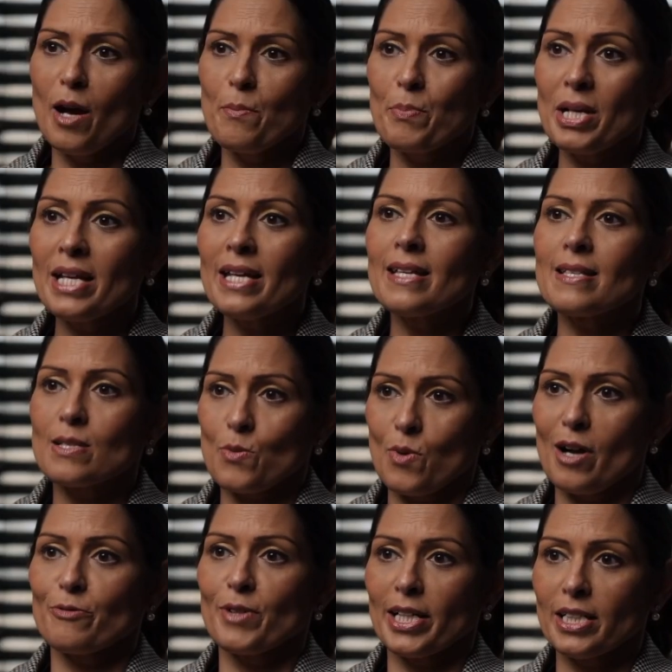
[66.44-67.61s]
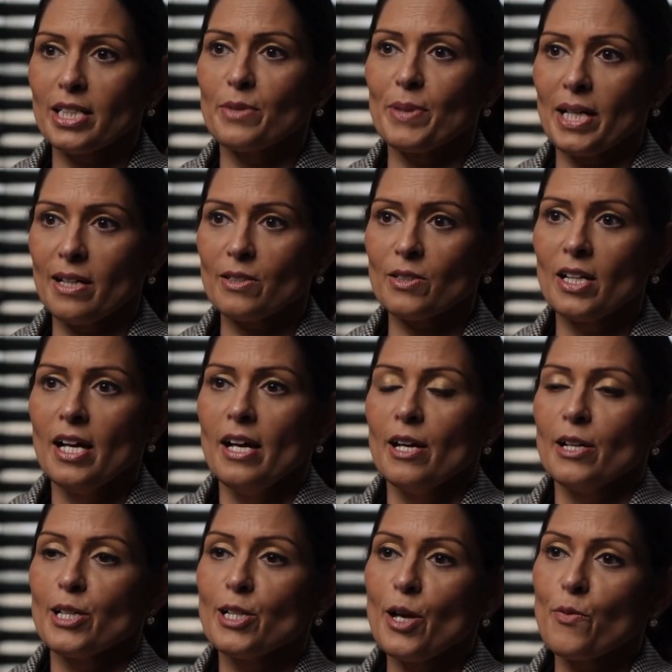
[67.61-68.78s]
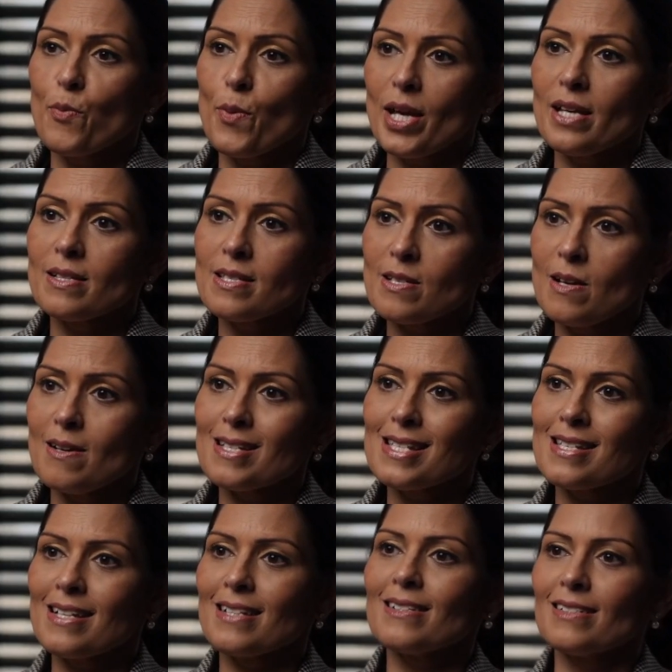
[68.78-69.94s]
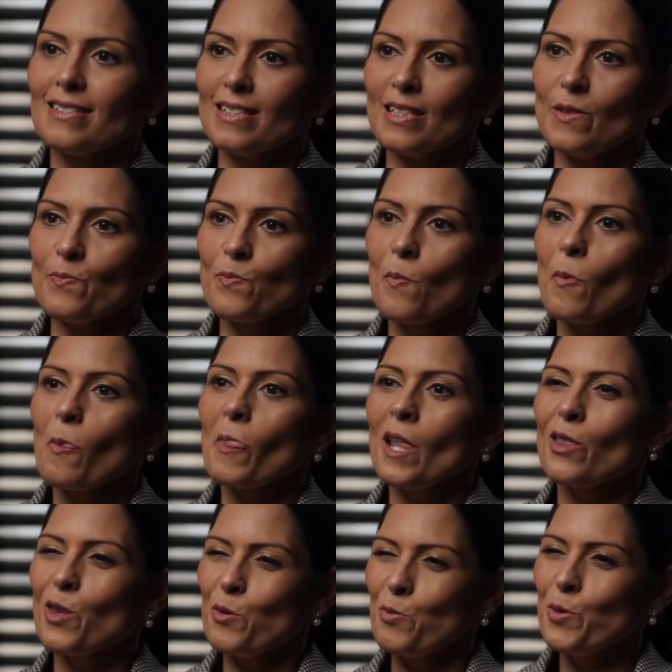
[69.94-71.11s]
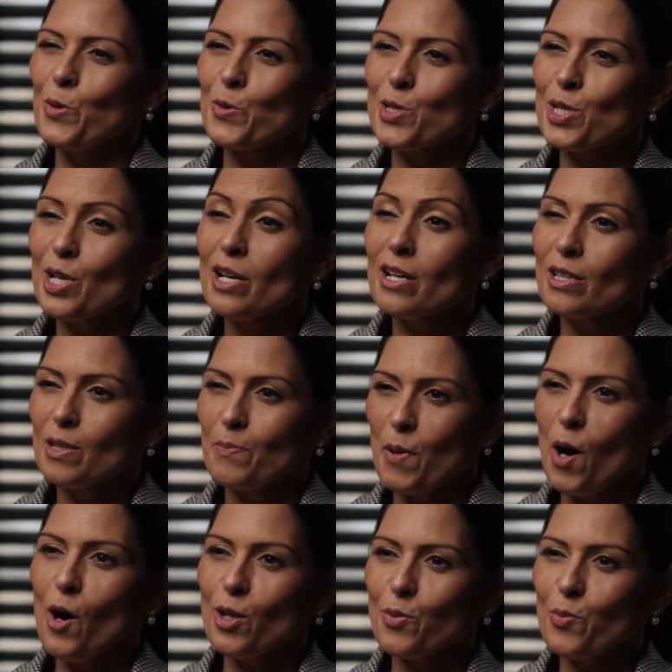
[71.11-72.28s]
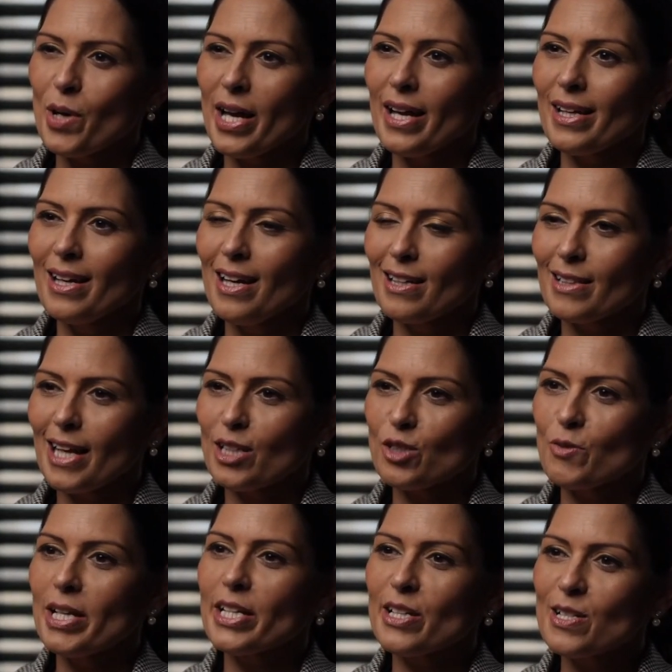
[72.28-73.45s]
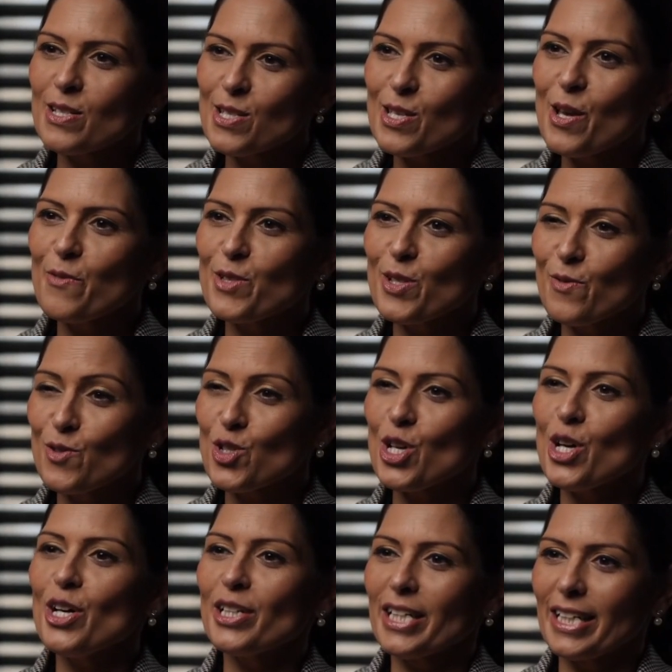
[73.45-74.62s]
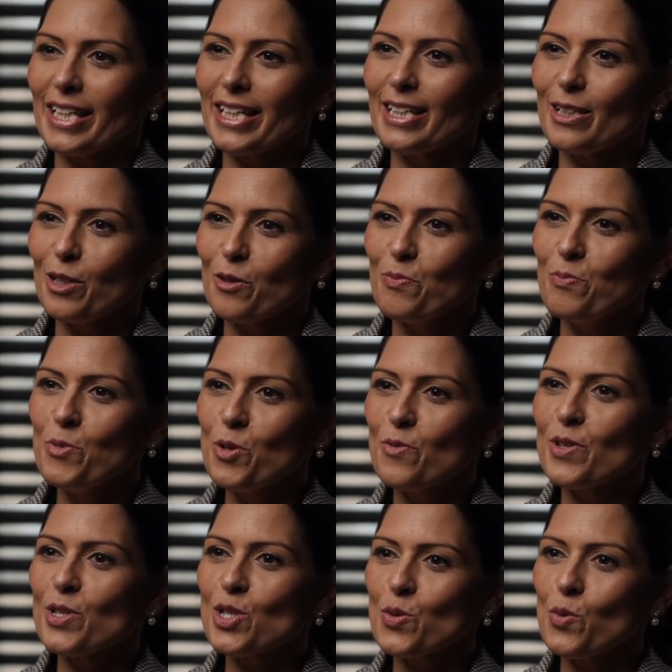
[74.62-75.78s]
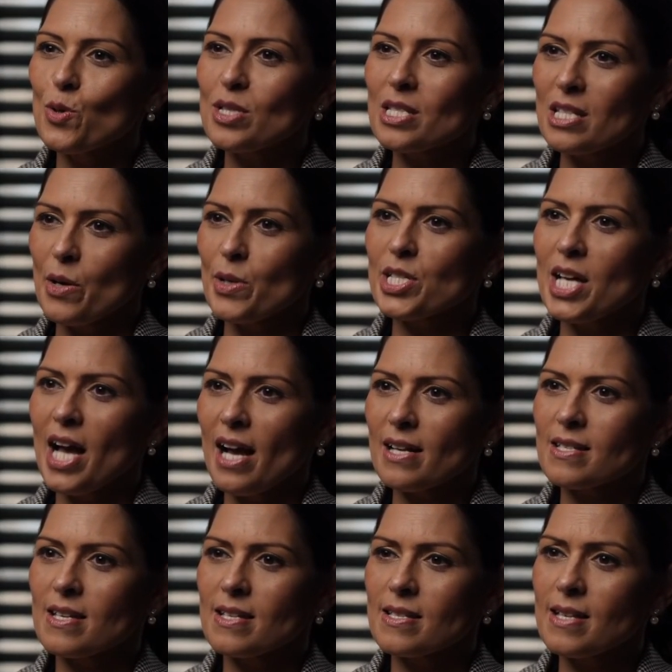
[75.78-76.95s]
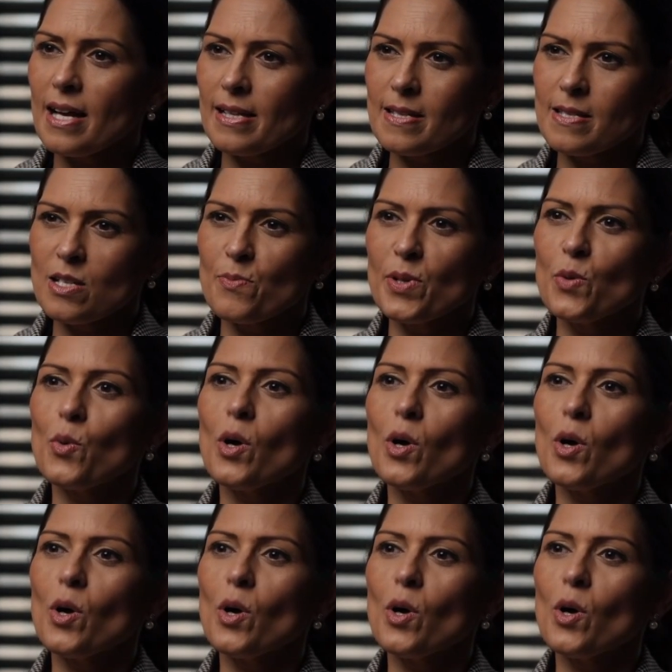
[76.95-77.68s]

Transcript: I'm pleased, quite frankly, Beth. You know, if we can start signalling the route the pathway, that great conservative journey of moving towards lower taxes, that is to be